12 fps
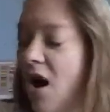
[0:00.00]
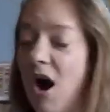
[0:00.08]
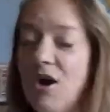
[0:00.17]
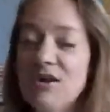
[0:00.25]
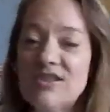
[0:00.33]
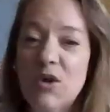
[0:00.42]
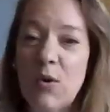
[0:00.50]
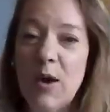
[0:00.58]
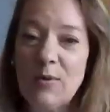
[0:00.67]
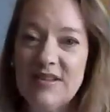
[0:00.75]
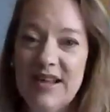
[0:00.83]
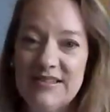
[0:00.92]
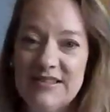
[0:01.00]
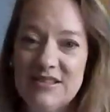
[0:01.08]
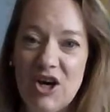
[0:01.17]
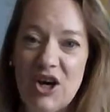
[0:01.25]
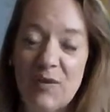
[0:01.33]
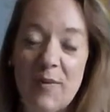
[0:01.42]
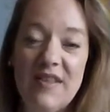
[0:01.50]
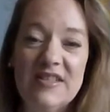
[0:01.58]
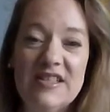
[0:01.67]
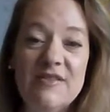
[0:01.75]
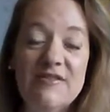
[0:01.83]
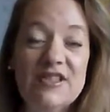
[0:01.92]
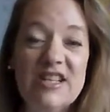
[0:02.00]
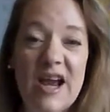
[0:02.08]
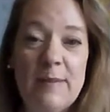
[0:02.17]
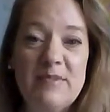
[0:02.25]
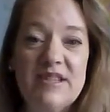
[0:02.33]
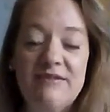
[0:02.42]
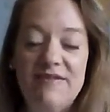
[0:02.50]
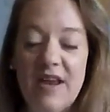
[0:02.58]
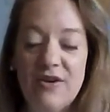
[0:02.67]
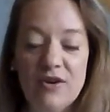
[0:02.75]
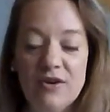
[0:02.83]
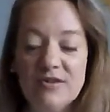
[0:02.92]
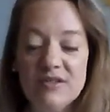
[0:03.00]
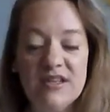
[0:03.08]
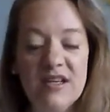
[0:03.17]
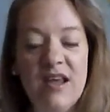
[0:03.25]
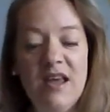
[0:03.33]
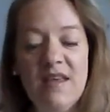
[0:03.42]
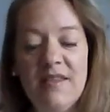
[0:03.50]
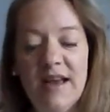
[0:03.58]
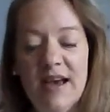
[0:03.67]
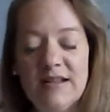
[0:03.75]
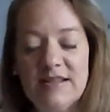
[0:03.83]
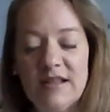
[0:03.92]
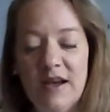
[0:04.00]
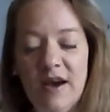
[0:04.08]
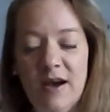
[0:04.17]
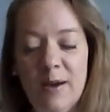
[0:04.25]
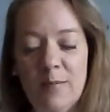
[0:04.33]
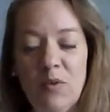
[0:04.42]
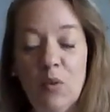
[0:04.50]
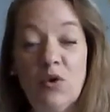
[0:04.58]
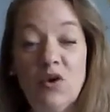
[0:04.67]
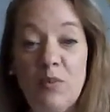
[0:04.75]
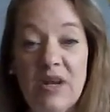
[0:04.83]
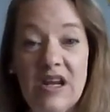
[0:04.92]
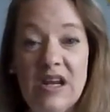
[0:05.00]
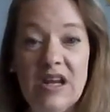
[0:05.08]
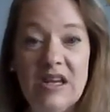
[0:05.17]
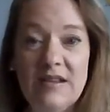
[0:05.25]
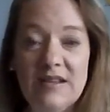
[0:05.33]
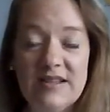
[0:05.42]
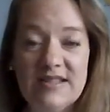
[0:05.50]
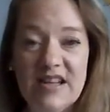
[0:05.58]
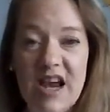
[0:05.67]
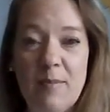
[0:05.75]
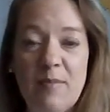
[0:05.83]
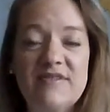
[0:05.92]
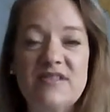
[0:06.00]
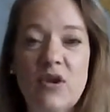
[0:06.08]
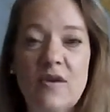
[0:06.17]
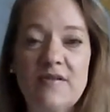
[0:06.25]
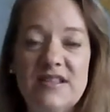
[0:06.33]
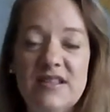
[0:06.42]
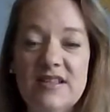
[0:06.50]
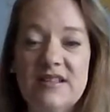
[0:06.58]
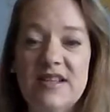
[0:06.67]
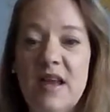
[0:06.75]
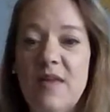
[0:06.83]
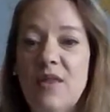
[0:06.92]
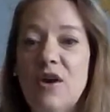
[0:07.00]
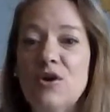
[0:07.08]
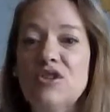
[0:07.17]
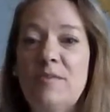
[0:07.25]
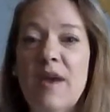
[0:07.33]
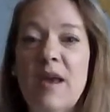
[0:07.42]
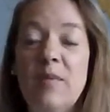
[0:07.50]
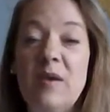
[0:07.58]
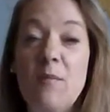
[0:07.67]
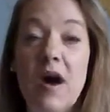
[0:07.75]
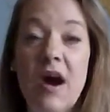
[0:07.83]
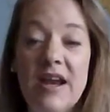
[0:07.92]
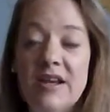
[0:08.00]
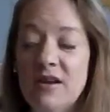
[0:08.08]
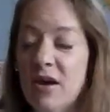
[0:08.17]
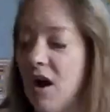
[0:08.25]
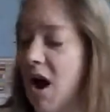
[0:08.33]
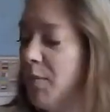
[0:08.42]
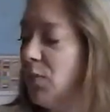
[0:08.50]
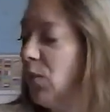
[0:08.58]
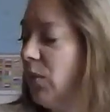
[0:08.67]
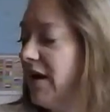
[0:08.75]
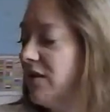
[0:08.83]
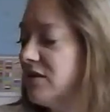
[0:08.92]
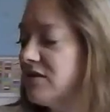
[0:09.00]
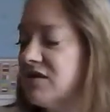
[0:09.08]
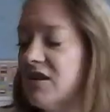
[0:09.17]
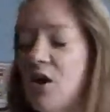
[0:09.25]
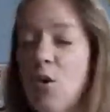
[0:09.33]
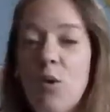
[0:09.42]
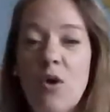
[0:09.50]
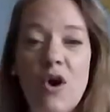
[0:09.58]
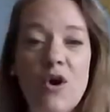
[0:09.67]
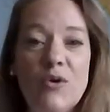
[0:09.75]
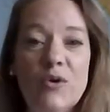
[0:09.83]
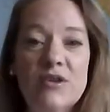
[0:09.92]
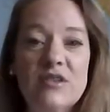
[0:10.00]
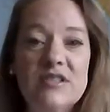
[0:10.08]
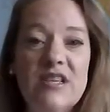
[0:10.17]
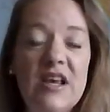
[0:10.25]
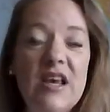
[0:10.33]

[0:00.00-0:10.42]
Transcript: Also, I would like to talk about the different types of vendors that would be in this type of services, and those may be mine operators or owners.